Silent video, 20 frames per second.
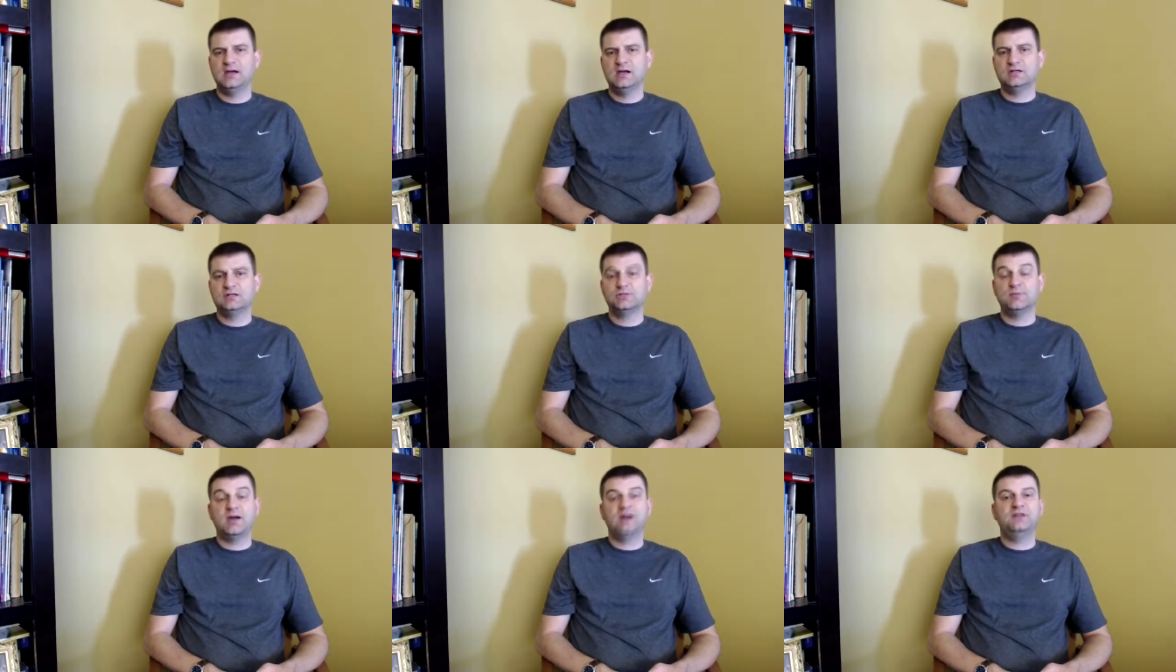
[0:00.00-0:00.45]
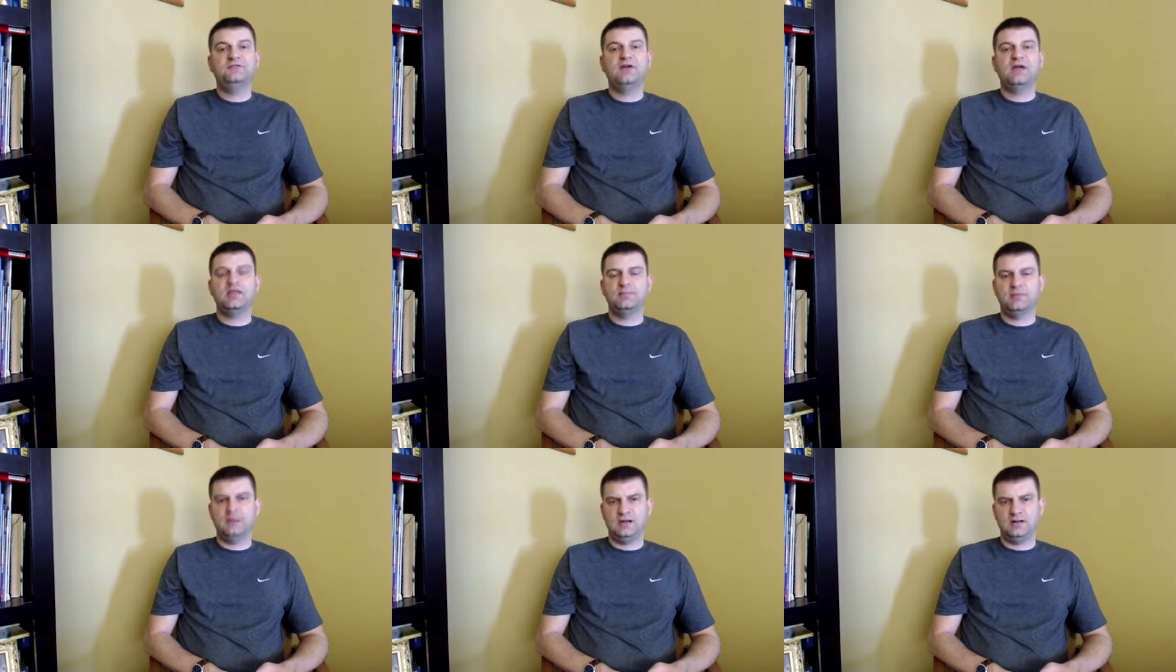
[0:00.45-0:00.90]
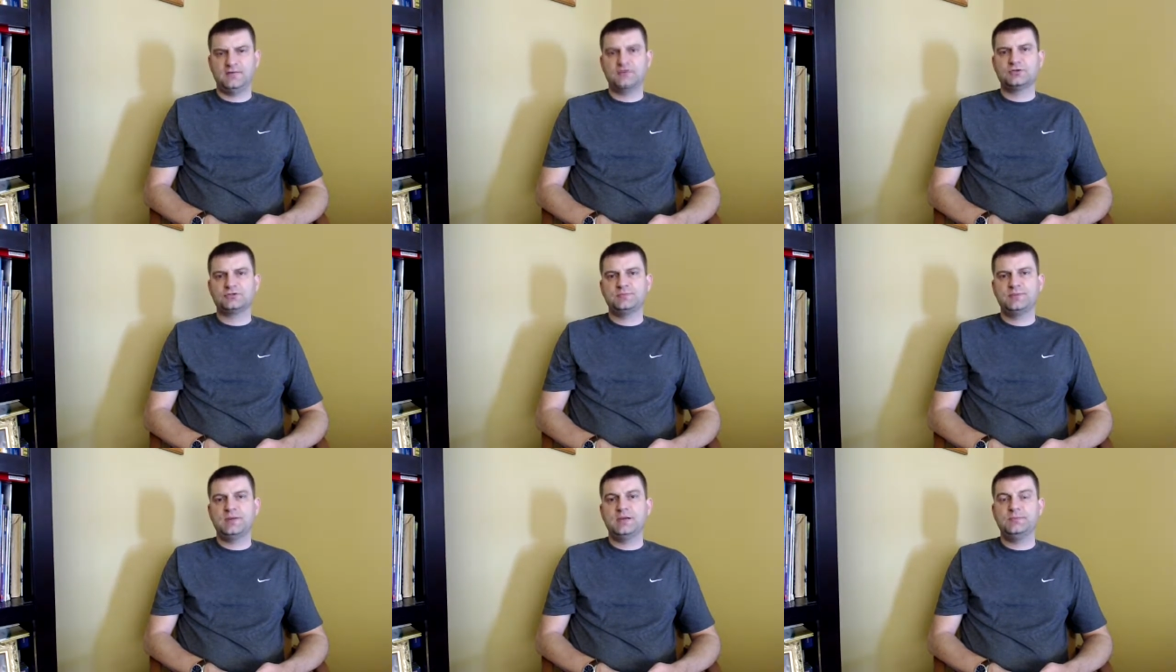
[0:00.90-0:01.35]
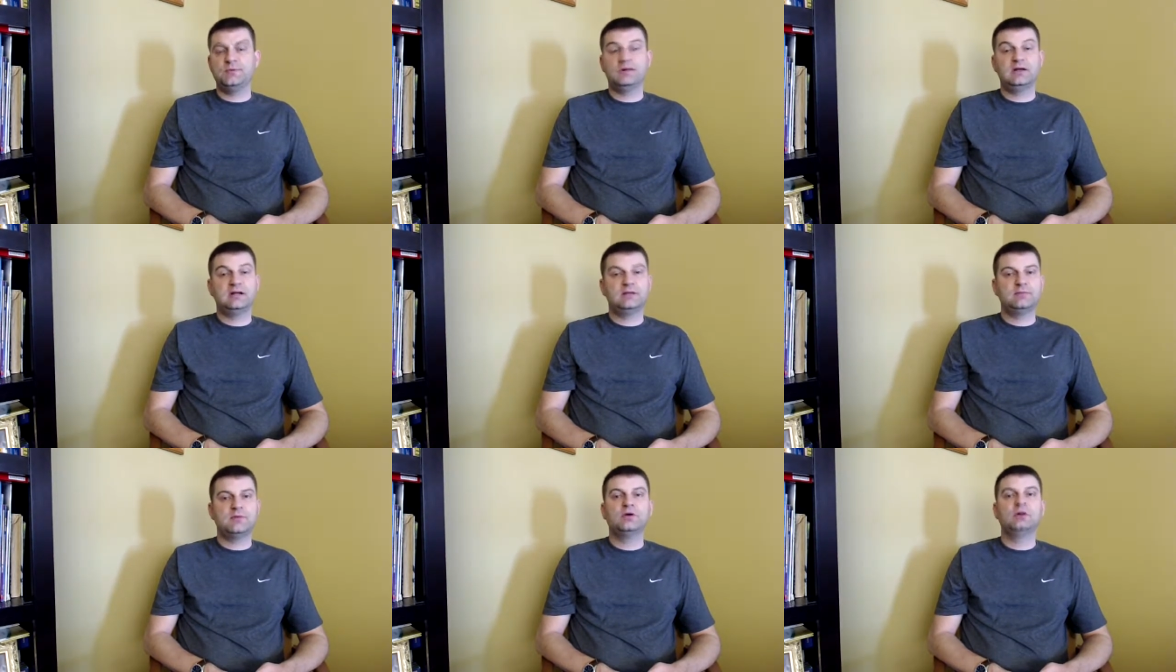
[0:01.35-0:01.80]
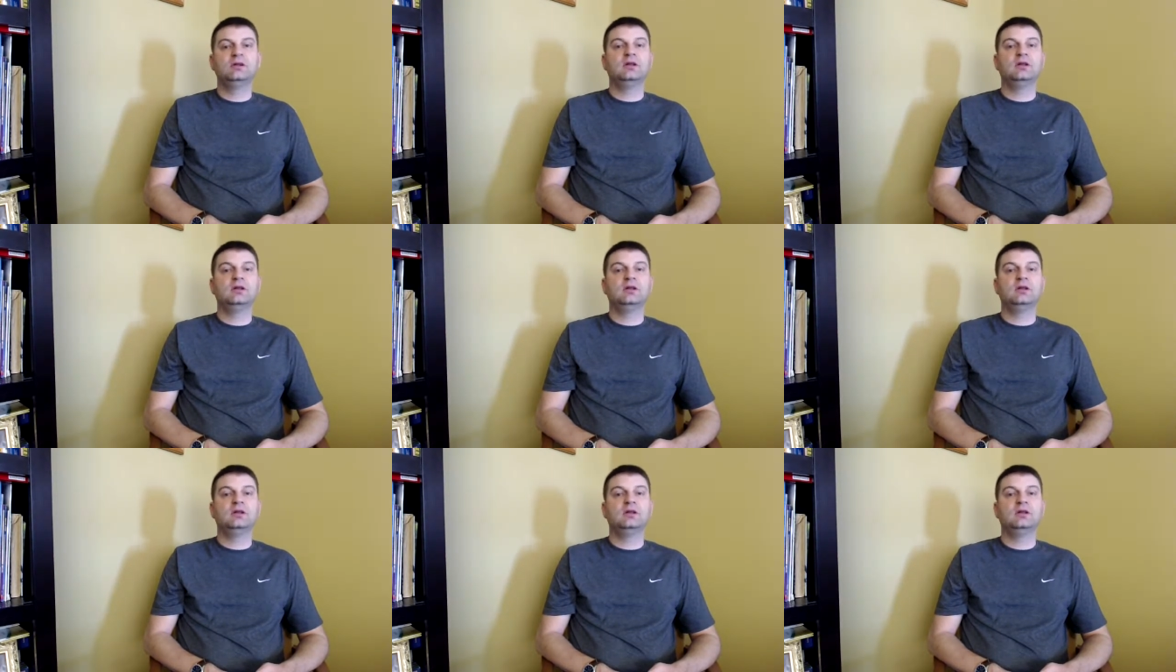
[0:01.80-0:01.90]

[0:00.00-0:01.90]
As a matter of fact, many of those people had both